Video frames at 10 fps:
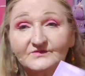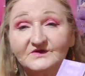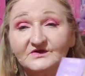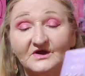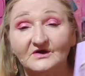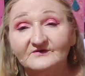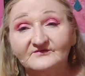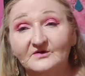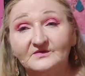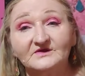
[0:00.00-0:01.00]
you know, if
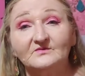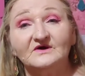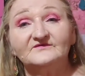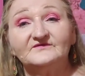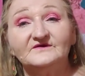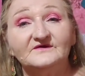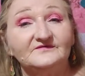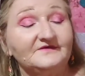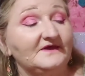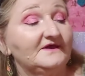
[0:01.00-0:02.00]
nobody wants it,
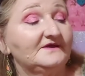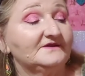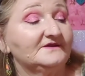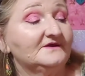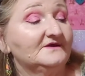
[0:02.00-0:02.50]
then